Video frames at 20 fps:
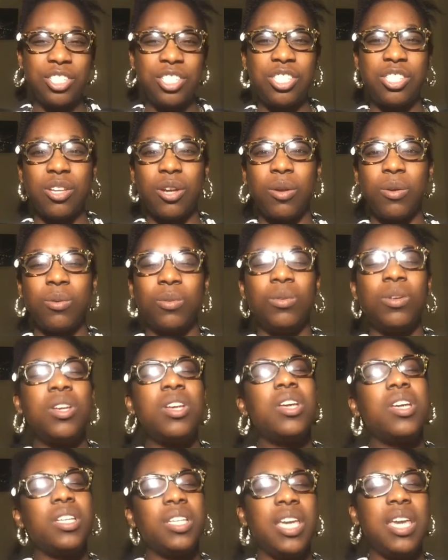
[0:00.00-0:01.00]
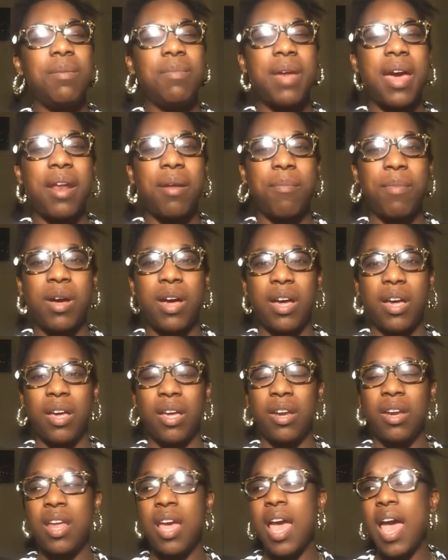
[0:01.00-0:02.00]
So keep that in
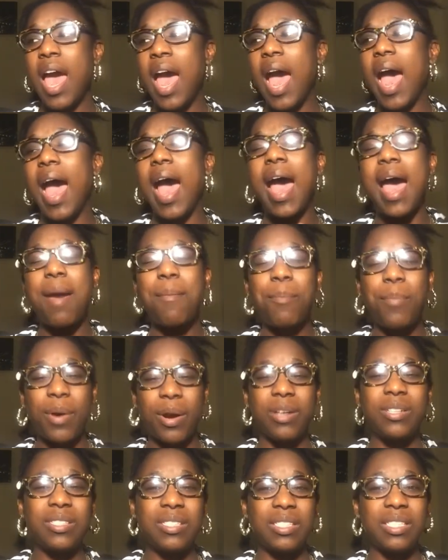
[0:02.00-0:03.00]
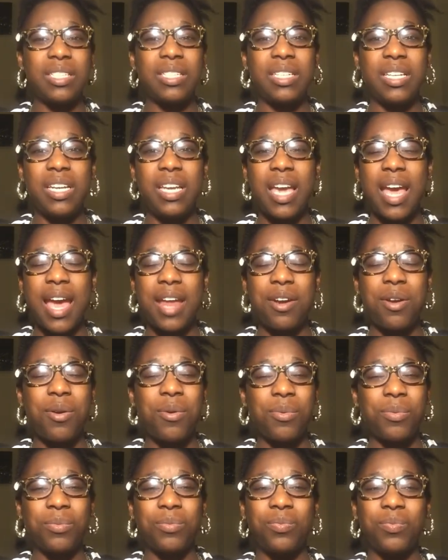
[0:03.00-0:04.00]
mind. I personally, I
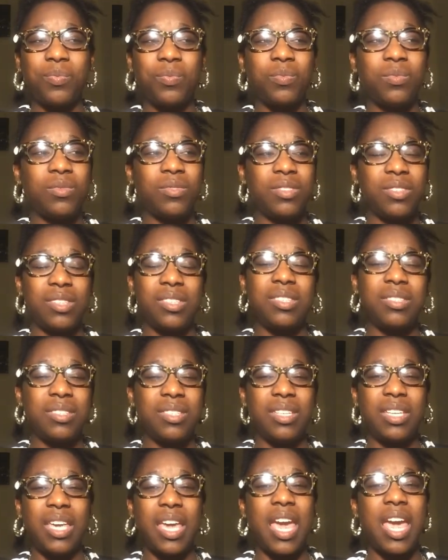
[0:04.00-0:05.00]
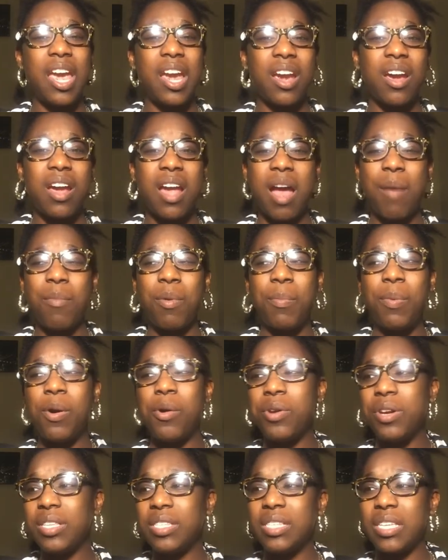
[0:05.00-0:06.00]
don't care. I'm a
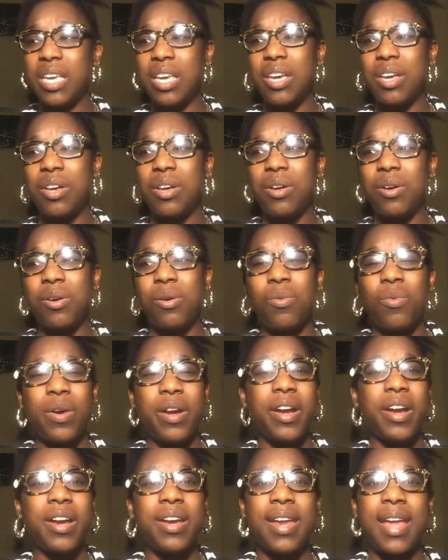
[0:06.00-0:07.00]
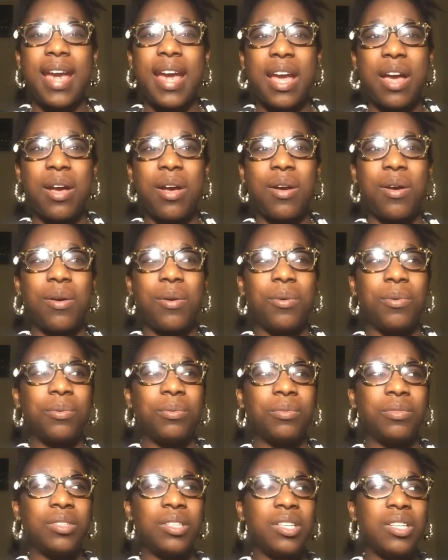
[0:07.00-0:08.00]
ponytail, wear it
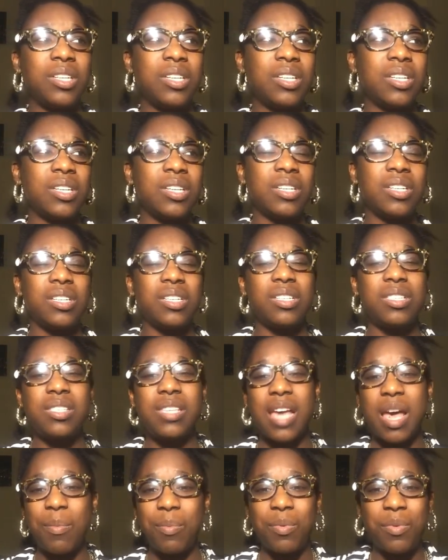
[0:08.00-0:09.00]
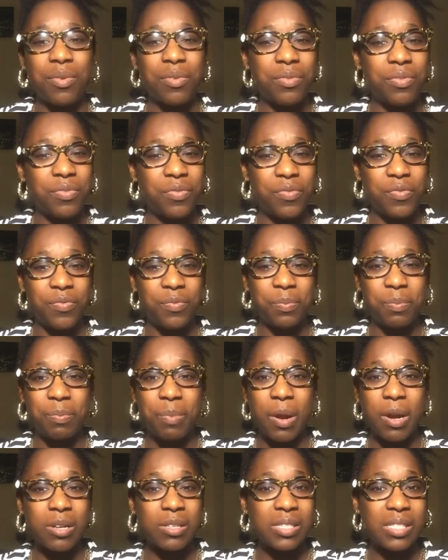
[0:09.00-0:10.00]
down type of
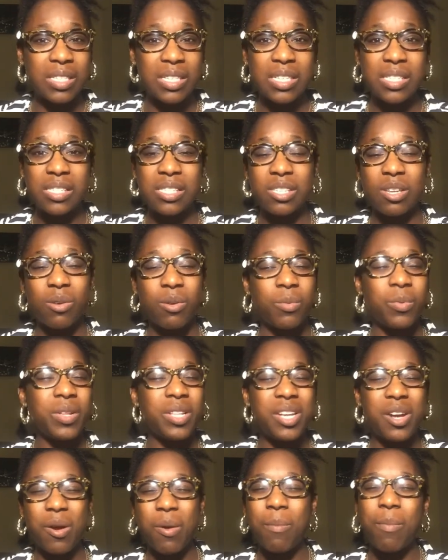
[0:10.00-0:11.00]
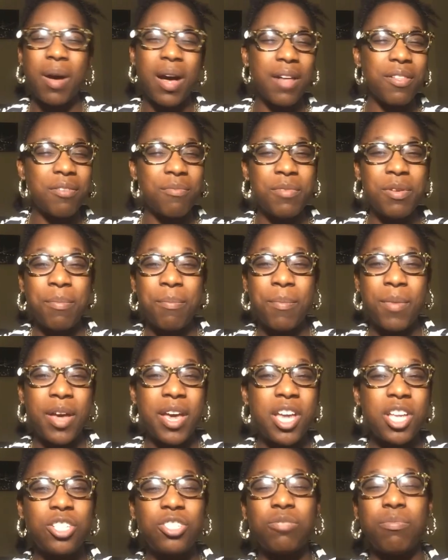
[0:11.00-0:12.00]
person, so it really don't bother me
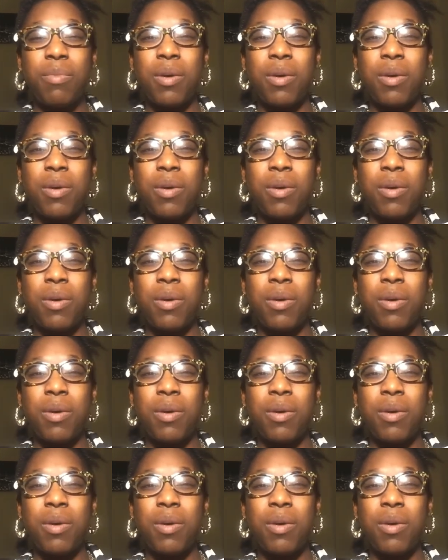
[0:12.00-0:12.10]
much.